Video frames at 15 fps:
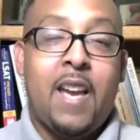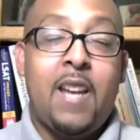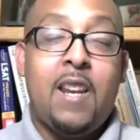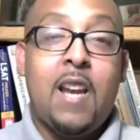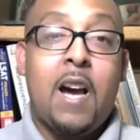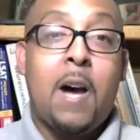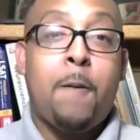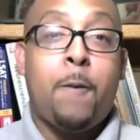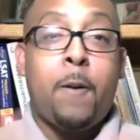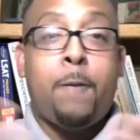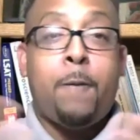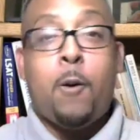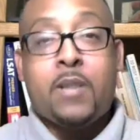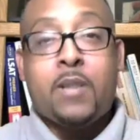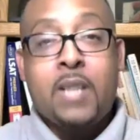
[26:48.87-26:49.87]
And for the
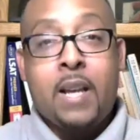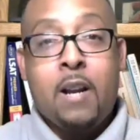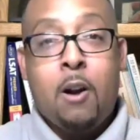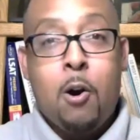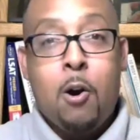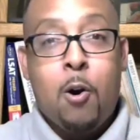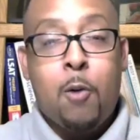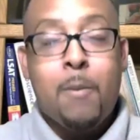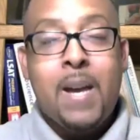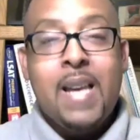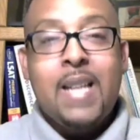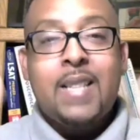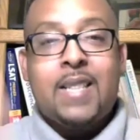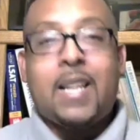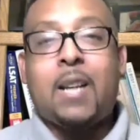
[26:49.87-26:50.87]
folks at home,
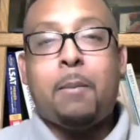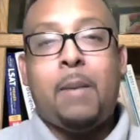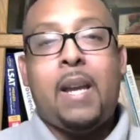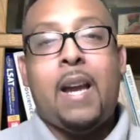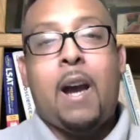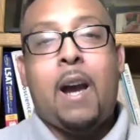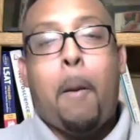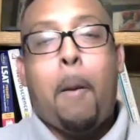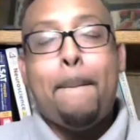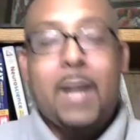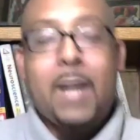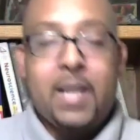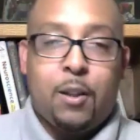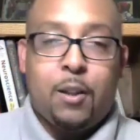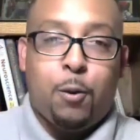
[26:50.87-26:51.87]
check me out
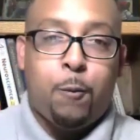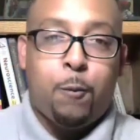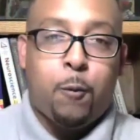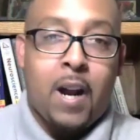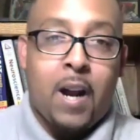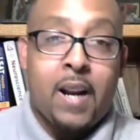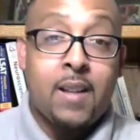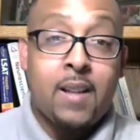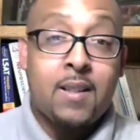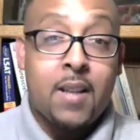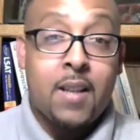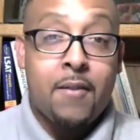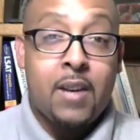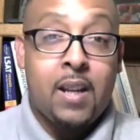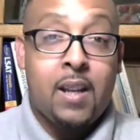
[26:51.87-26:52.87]
Monday through Friday at
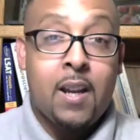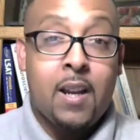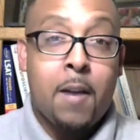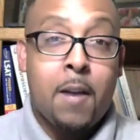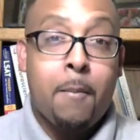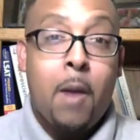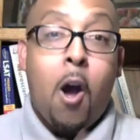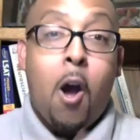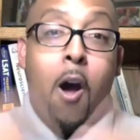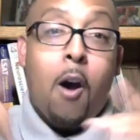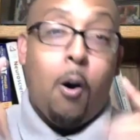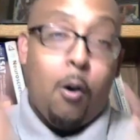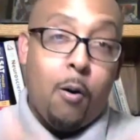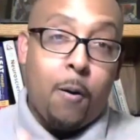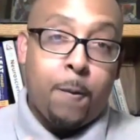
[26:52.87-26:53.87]
7 a.m.
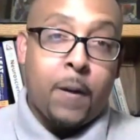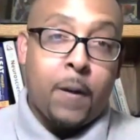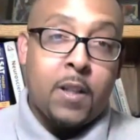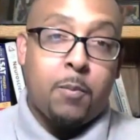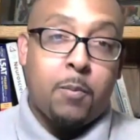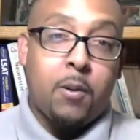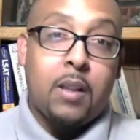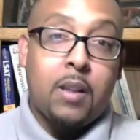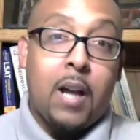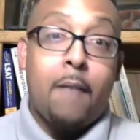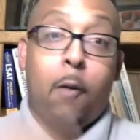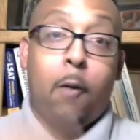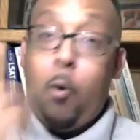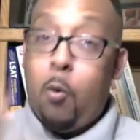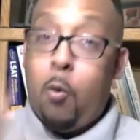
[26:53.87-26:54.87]
on Facebook Live,
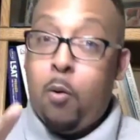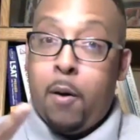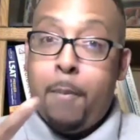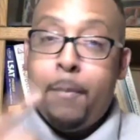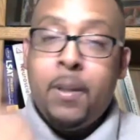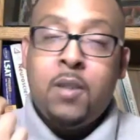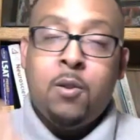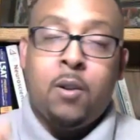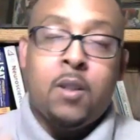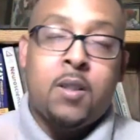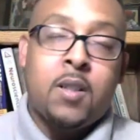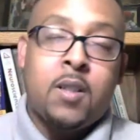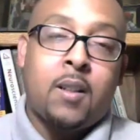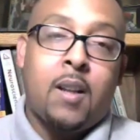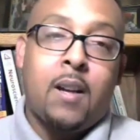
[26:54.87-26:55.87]
or be sure to
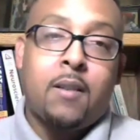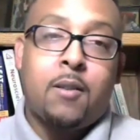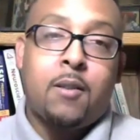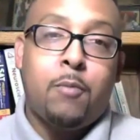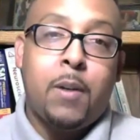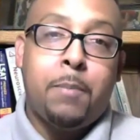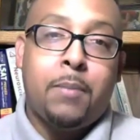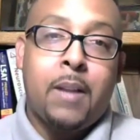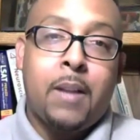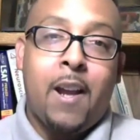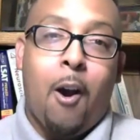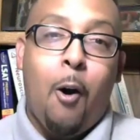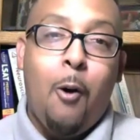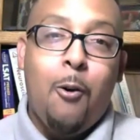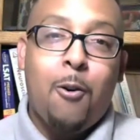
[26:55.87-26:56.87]
check out the replay
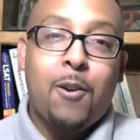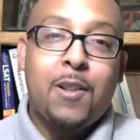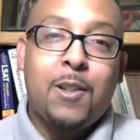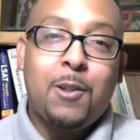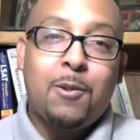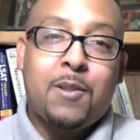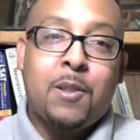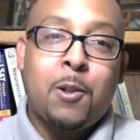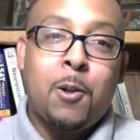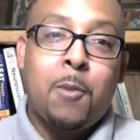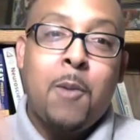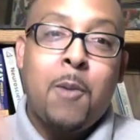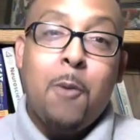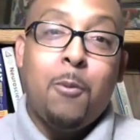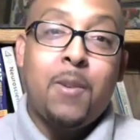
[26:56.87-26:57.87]
on YouTube
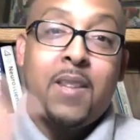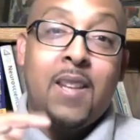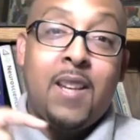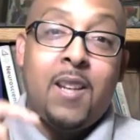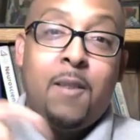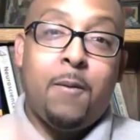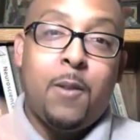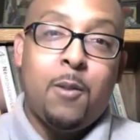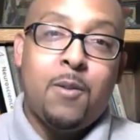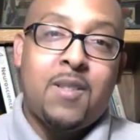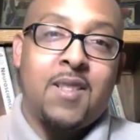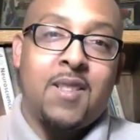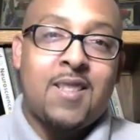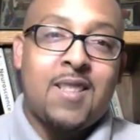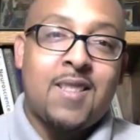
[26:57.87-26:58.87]
with interviews
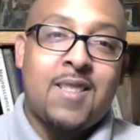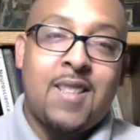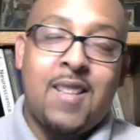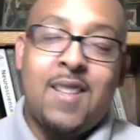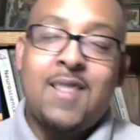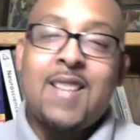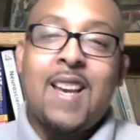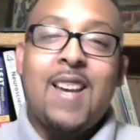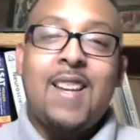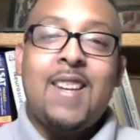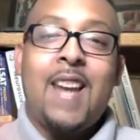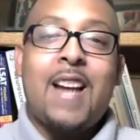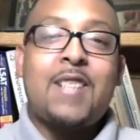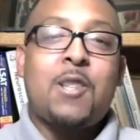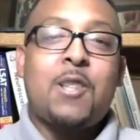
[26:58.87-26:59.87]
such as these.
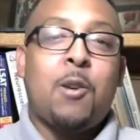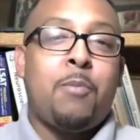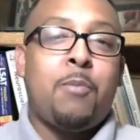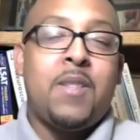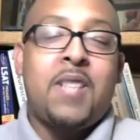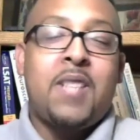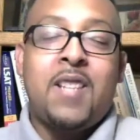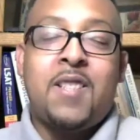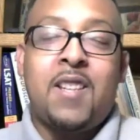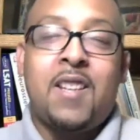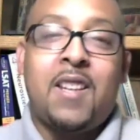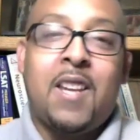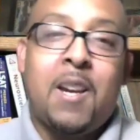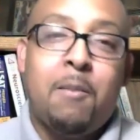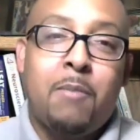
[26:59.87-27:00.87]
Nacho, appreciate you
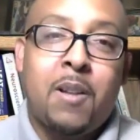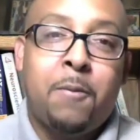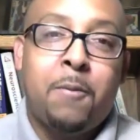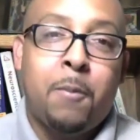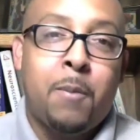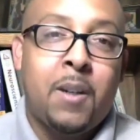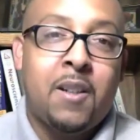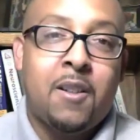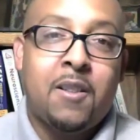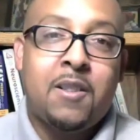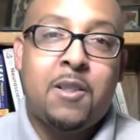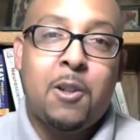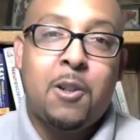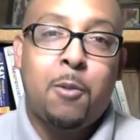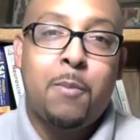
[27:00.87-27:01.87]
again, brother, for being on the
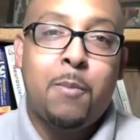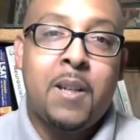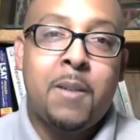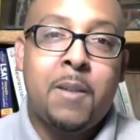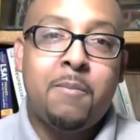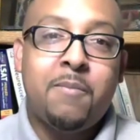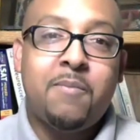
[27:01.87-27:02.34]
show, man.